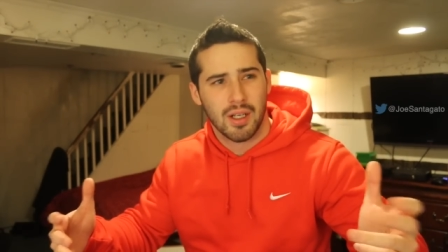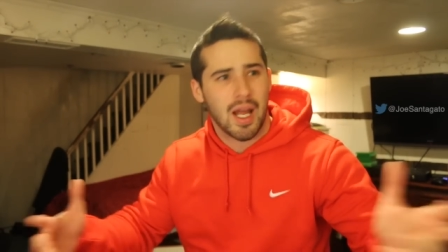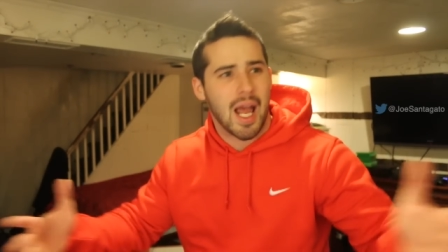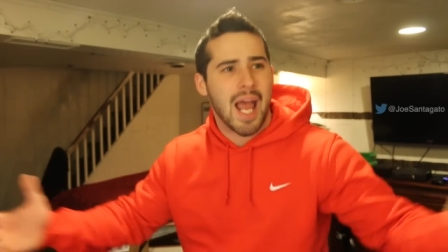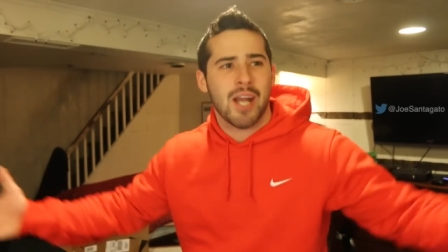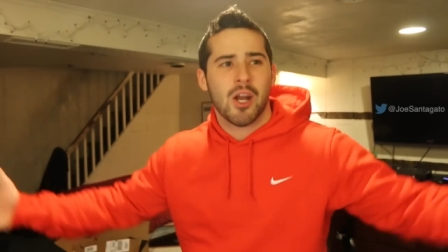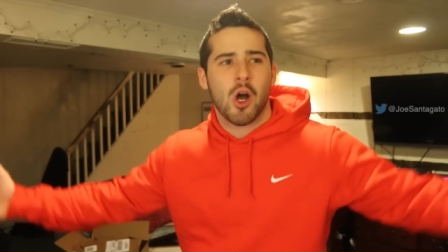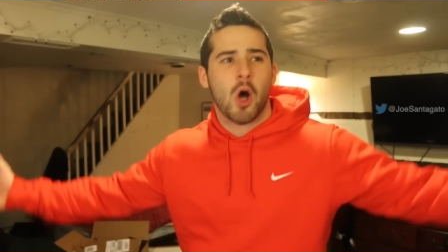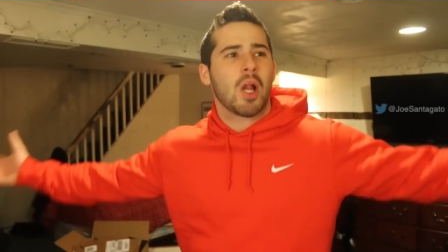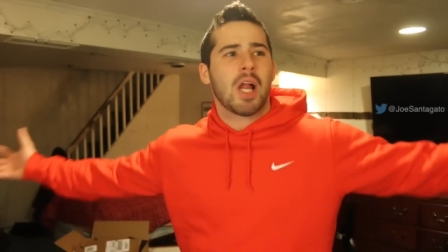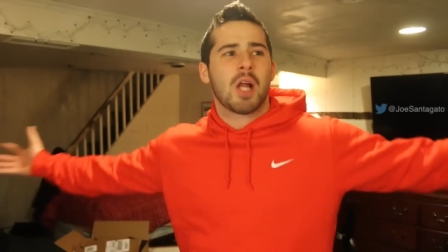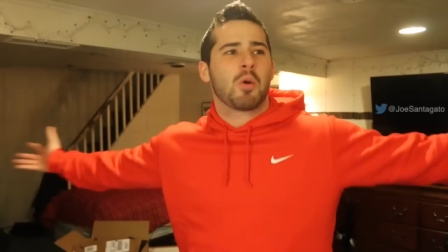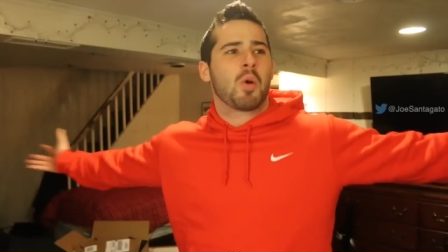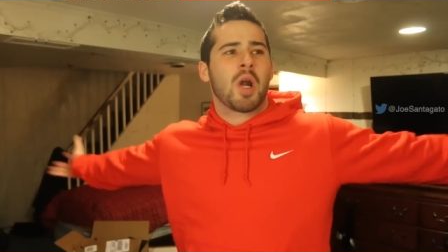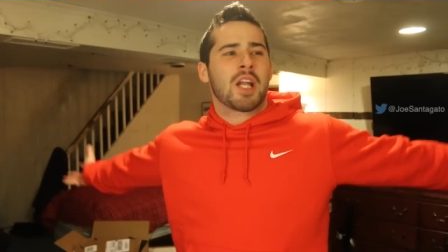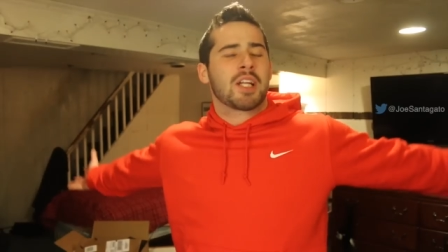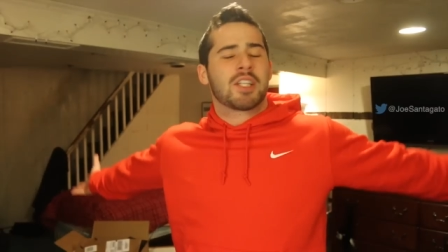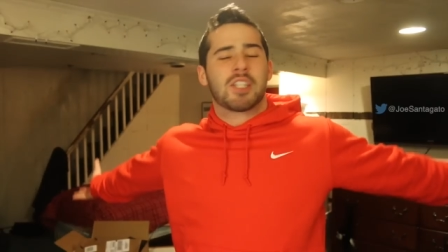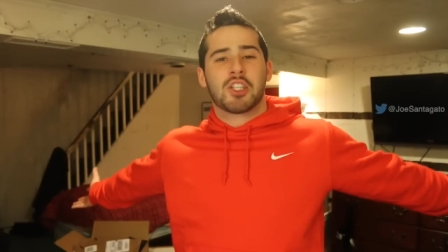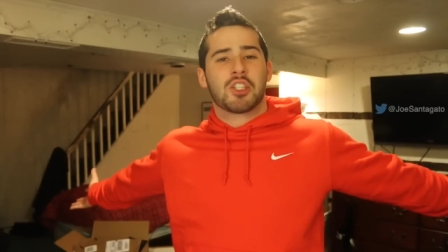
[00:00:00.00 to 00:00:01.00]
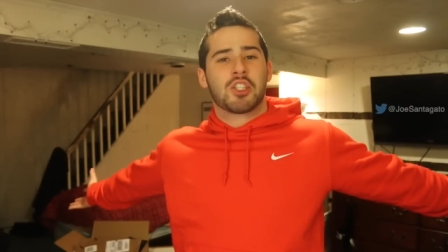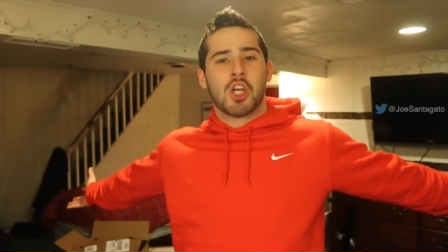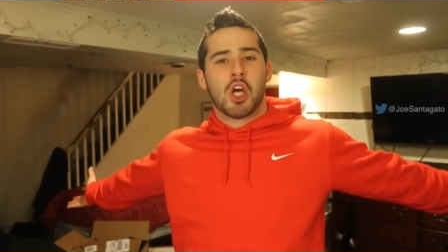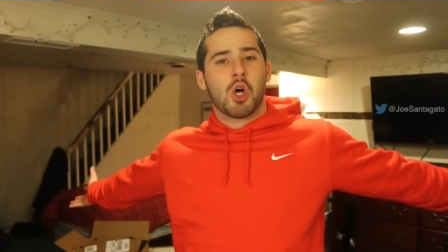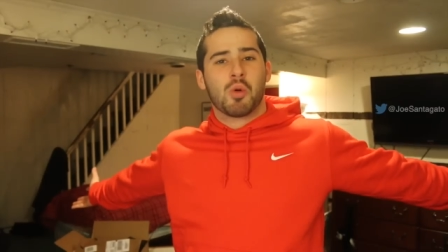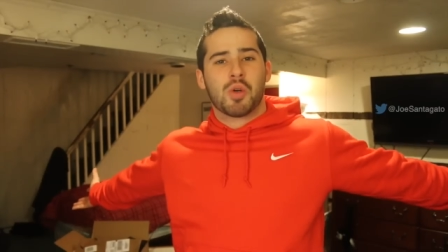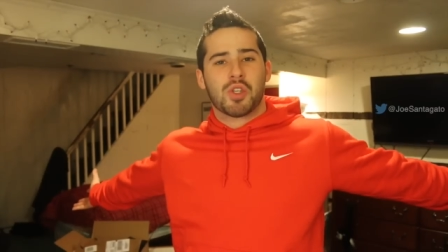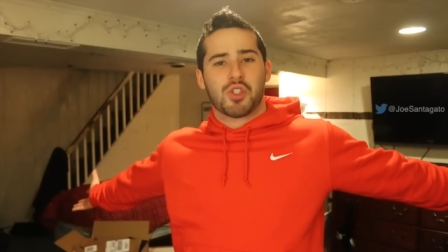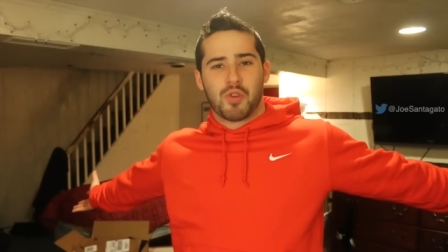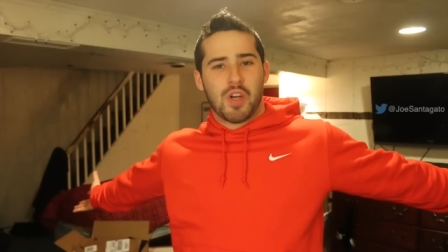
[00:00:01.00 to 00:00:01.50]
And all I wanted to
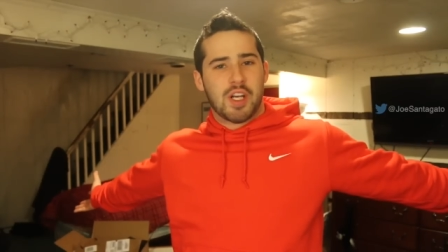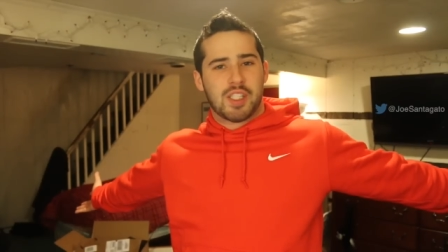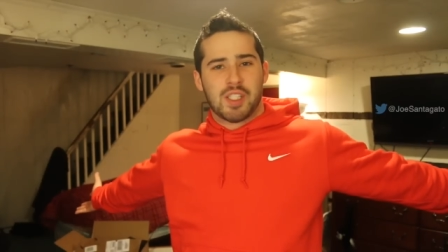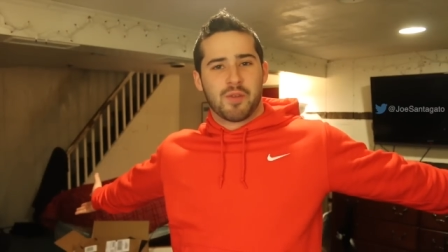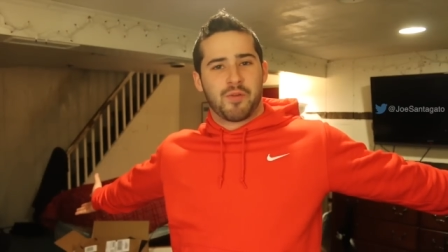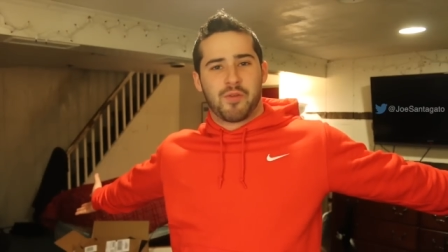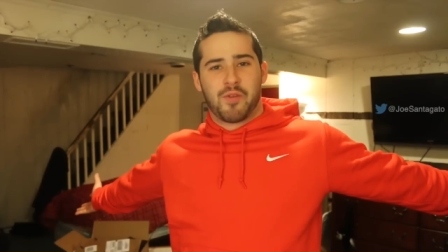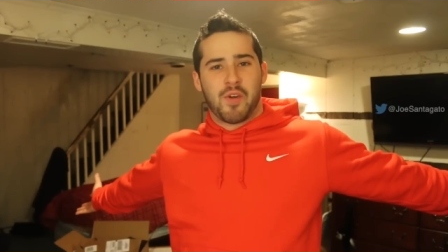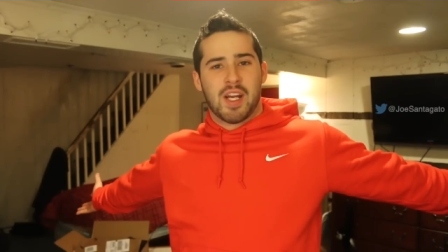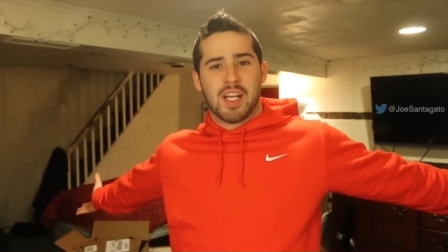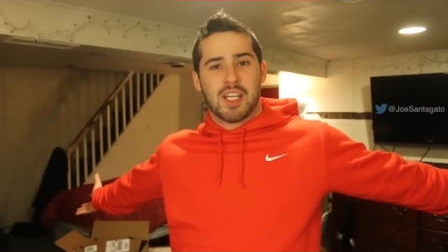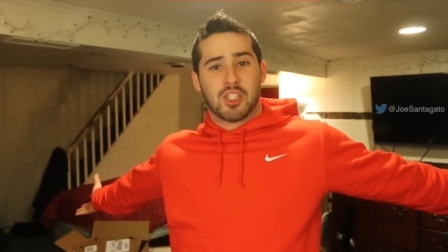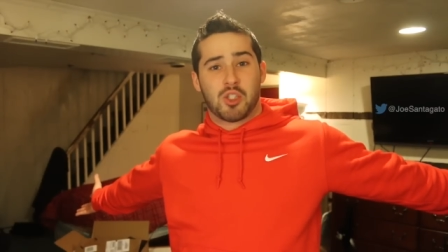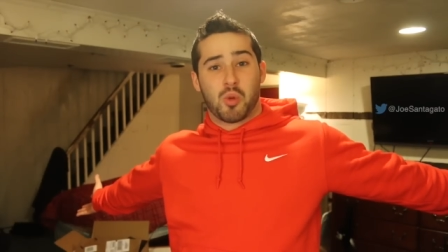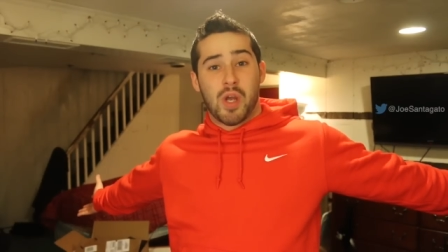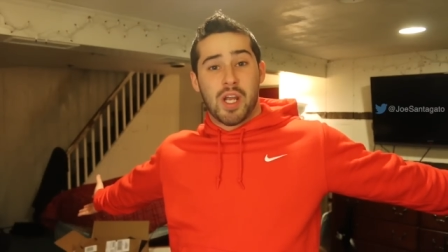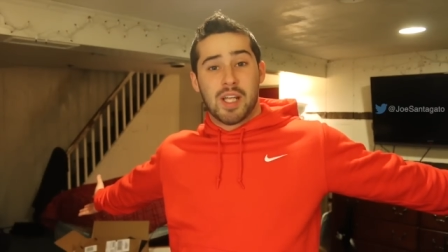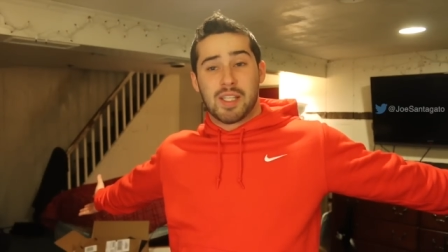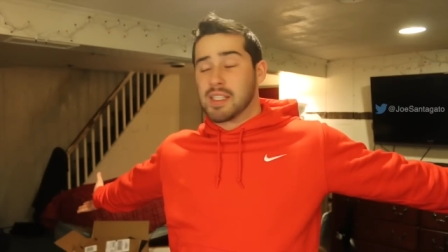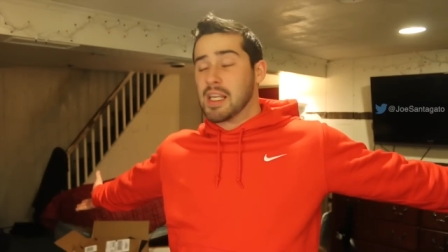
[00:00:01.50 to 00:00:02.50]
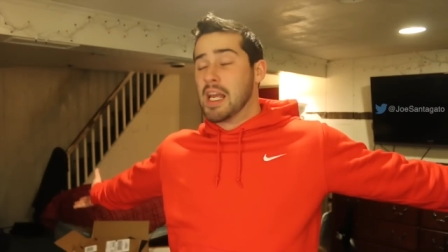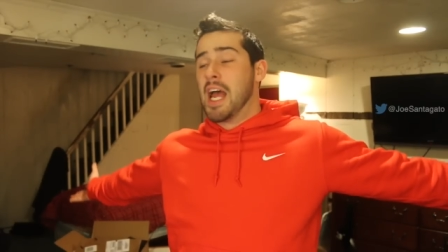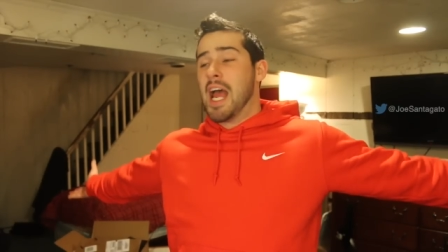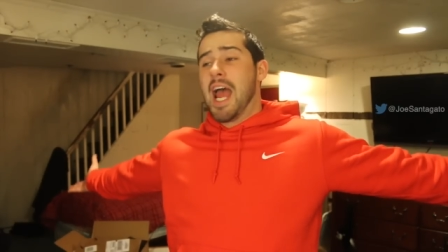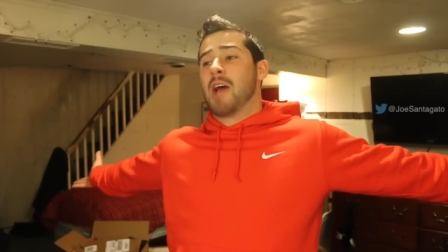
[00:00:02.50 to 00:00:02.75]
do was read some funny tweets